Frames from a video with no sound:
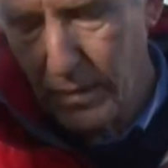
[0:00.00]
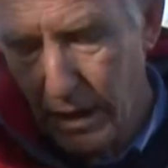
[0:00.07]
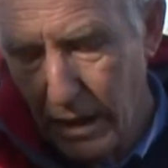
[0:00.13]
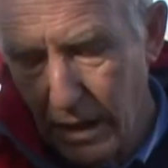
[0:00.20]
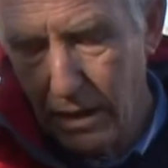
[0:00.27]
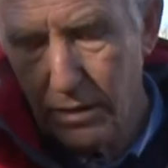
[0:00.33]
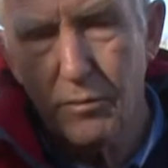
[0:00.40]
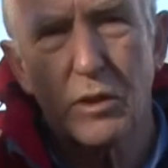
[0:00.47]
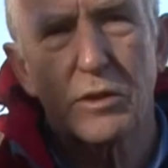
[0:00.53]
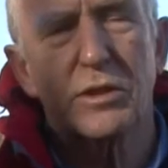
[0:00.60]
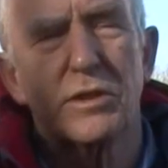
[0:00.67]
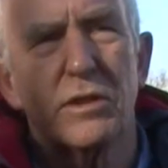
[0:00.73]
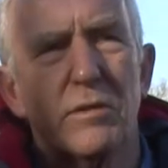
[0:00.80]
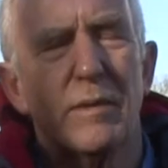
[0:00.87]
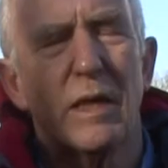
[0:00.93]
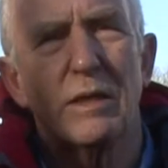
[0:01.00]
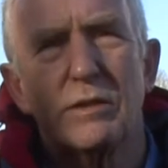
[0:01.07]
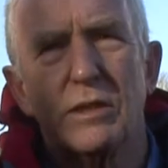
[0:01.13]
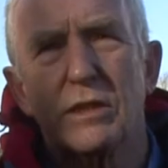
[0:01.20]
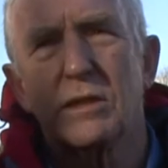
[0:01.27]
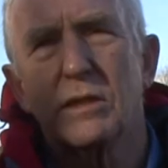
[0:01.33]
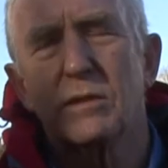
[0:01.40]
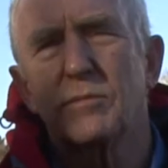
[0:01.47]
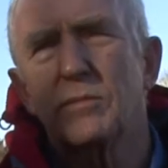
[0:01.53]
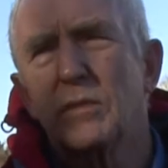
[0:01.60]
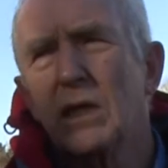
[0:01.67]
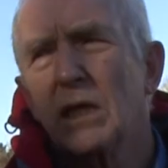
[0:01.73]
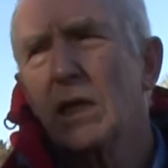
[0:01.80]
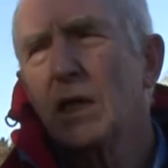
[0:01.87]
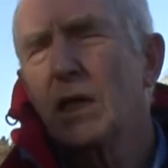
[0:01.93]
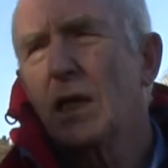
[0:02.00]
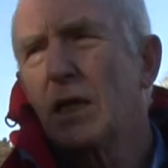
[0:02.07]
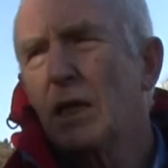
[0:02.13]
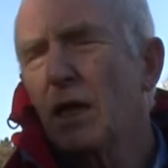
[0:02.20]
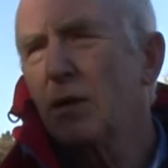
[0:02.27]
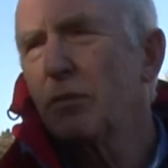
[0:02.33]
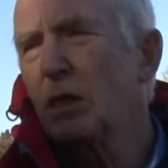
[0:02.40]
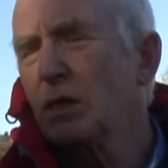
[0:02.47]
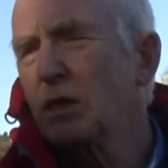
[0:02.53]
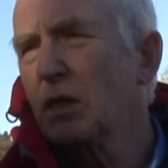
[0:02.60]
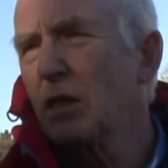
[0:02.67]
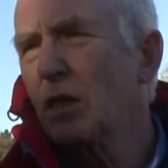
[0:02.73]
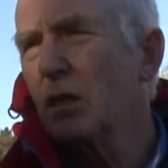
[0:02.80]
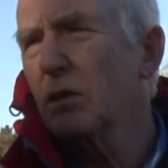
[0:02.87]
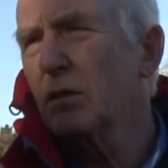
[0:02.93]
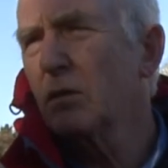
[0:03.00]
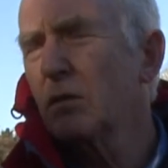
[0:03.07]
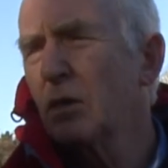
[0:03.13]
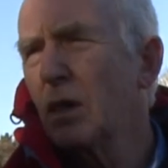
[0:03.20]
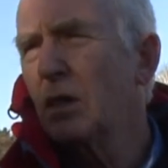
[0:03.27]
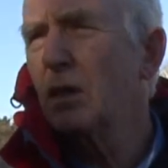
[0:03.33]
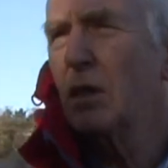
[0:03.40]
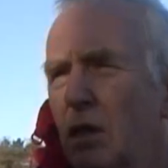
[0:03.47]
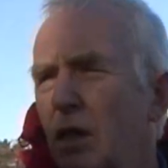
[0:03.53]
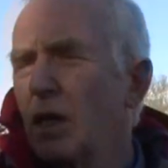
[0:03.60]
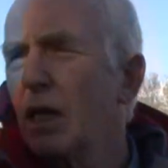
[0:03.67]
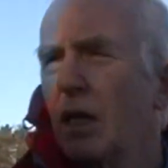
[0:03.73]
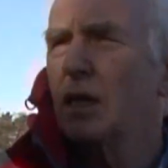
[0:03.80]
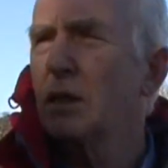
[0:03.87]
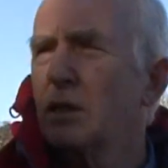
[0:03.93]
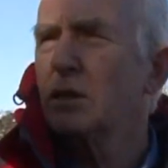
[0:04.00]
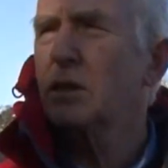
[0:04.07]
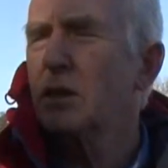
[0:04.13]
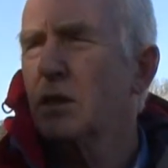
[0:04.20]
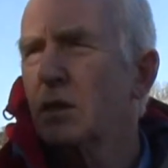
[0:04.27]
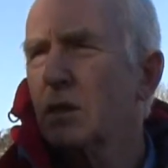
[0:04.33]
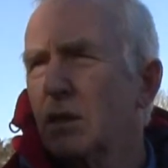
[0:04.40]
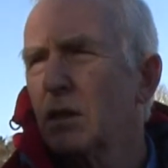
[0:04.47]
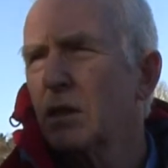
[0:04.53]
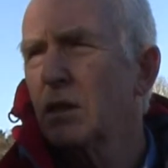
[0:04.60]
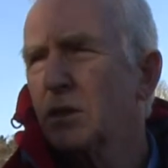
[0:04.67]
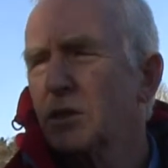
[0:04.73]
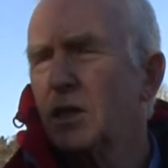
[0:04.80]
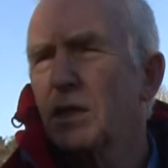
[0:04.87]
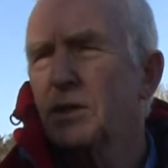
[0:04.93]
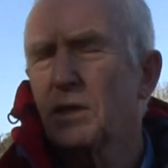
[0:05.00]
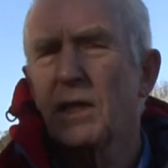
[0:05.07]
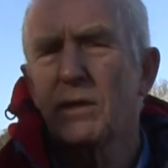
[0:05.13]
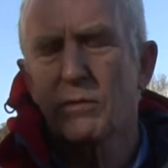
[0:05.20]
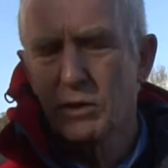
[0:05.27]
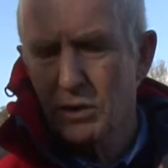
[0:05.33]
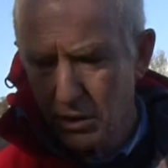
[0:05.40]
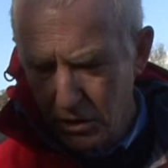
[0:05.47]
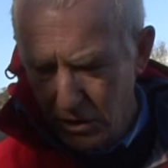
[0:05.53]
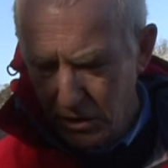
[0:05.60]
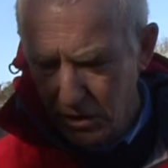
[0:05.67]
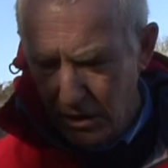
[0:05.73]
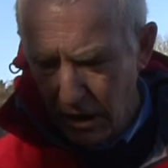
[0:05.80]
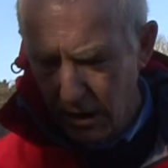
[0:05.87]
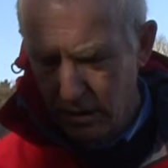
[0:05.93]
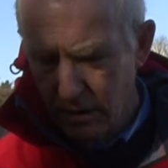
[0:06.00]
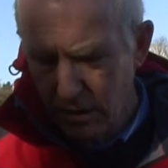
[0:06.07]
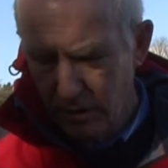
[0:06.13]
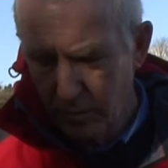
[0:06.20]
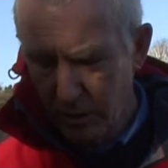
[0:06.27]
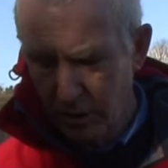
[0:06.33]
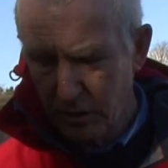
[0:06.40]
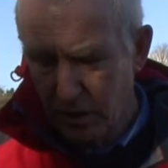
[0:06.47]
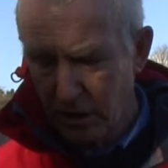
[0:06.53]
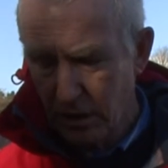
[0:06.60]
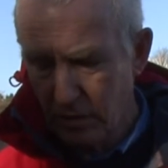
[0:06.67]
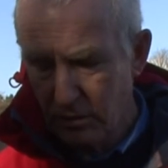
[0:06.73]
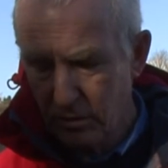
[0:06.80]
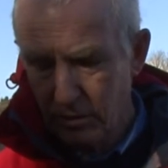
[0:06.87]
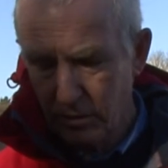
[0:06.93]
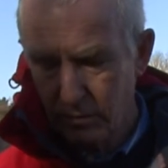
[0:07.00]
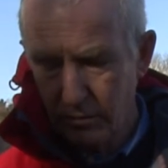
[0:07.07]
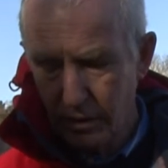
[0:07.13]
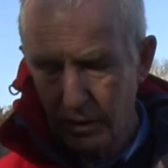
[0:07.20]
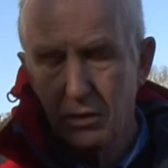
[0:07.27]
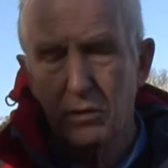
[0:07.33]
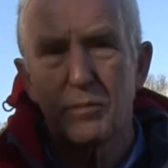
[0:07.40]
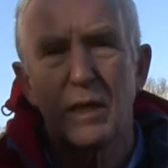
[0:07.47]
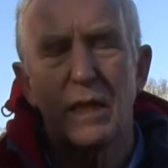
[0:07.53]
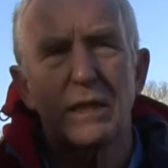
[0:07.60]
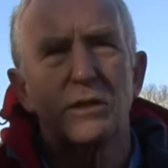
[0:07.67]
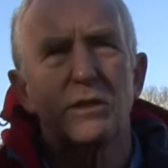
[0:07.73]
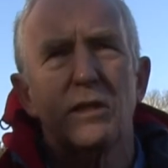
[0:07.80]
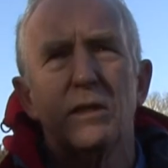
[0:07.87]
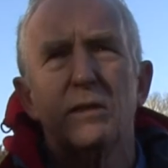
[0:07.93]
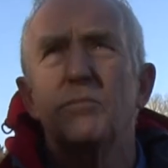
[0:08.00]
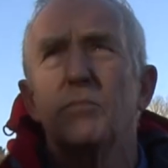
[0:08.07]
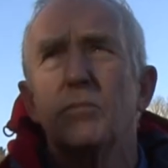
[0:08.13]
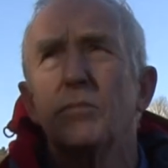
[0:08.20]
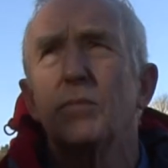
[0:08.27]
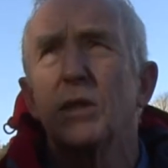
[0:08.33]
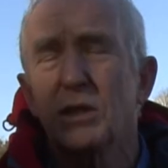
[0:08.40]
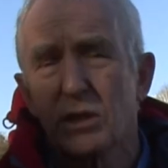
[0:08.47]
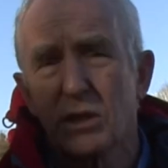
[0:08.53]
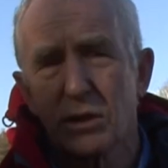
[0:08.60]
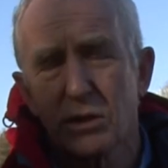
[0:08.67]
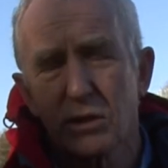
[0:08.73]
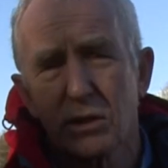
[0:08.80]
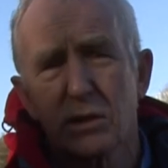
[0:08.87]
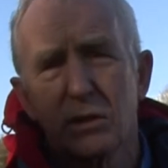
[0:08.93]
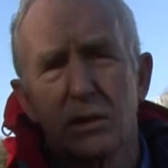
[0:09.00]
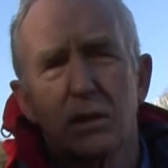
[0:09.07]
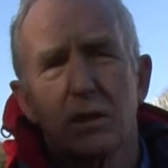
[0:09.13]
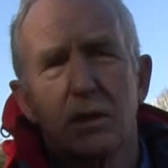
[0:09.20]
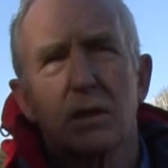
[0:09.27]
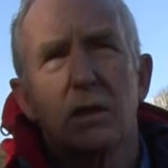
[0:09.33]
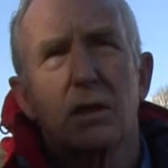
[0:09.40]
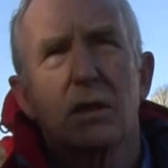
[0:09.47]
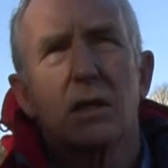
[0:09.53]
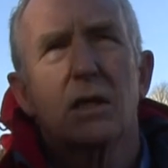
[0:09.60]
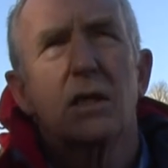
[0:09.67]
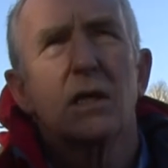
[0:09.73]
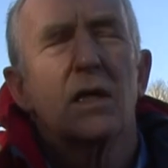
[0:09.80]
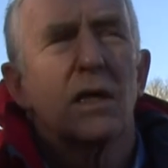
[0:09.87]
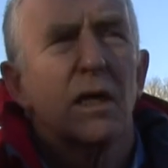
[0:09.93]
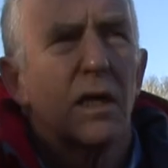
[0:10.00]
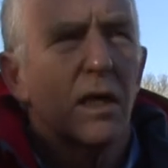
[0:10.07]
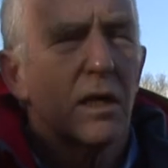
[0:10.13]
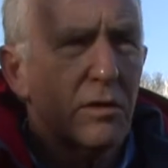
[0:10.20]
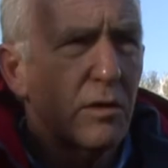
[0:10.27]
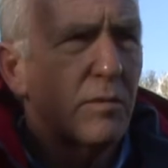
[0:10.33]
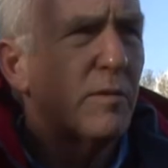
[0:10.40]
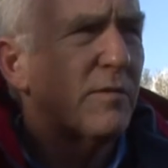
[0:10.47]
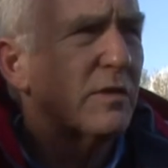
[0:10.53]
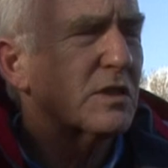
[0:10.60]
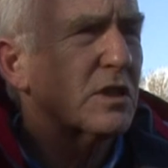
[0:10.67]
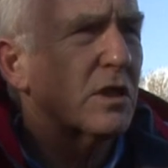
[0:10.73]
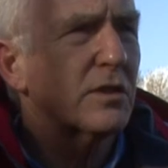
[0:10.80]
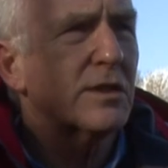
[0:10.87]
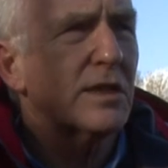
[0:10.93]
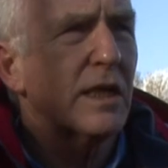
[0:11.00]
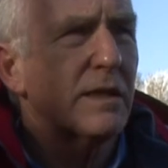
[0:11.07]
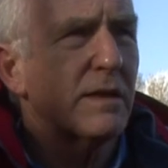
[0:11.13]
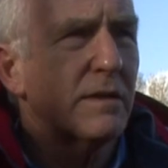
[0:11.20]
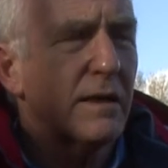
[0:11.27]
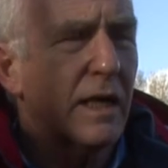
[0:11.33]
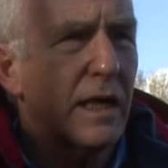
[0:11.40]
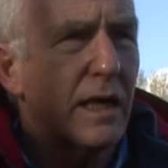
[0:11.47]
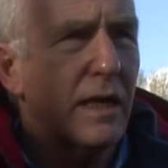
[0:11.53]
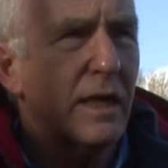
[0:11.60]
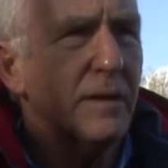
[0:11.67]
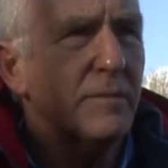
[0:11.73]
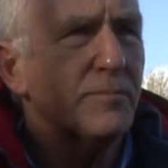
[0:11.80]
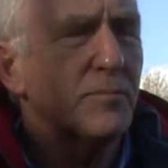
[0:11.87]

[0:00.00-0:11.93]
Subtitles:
and what to do about it, and I went along and said that I wanted to start a community-owned renewable energy business. A group of us got together there